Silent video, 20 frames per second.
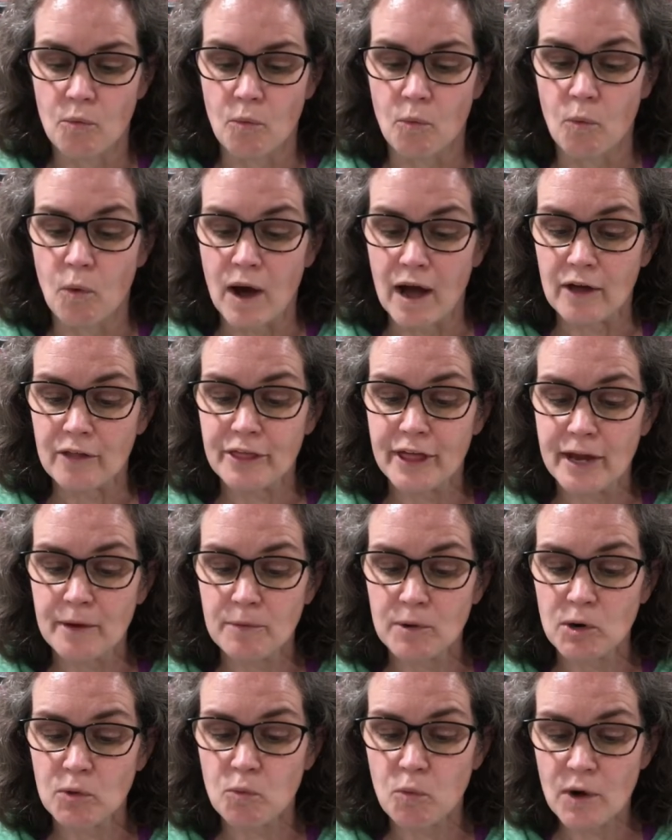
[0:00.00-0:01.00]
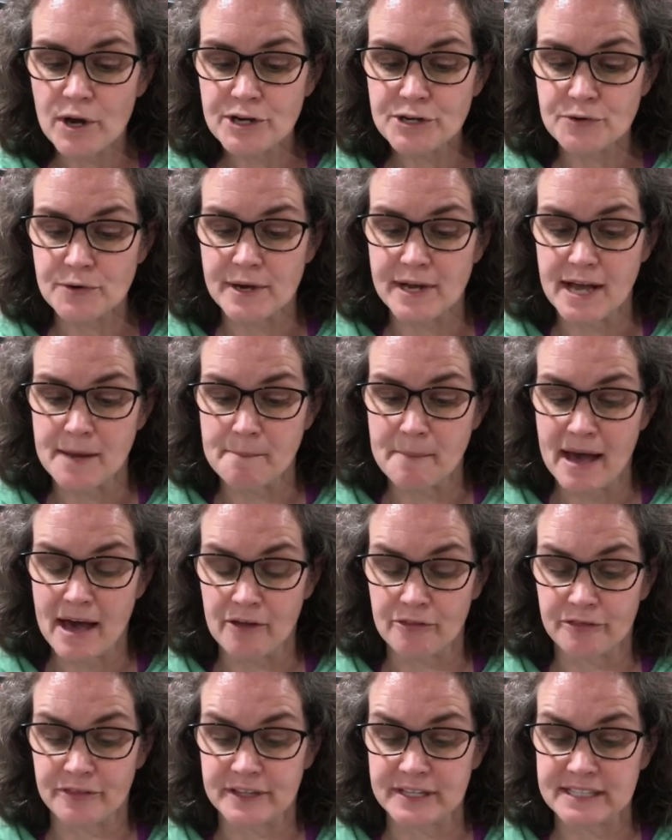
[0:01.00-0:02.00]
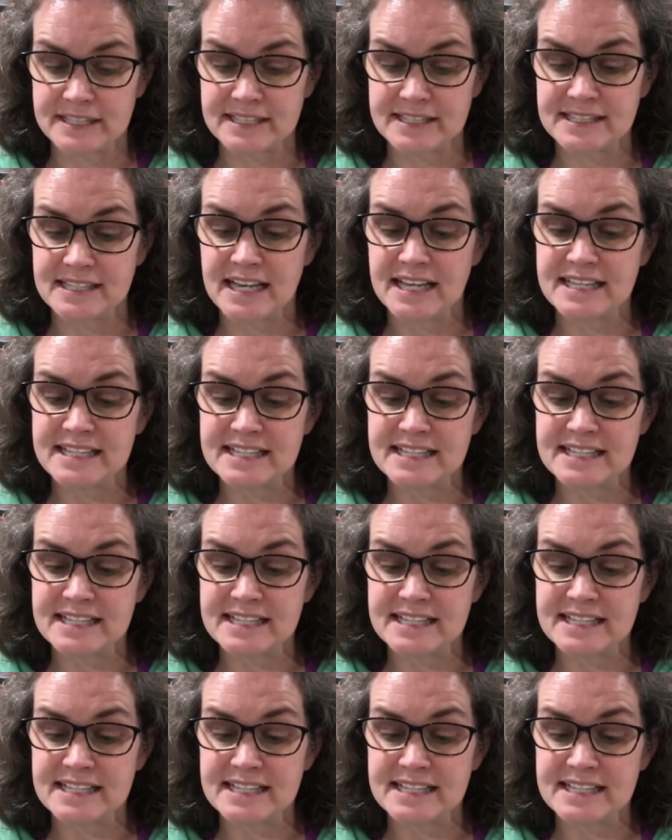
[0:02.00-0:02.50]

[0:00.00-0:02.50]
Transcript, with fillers: While they were wondering about this,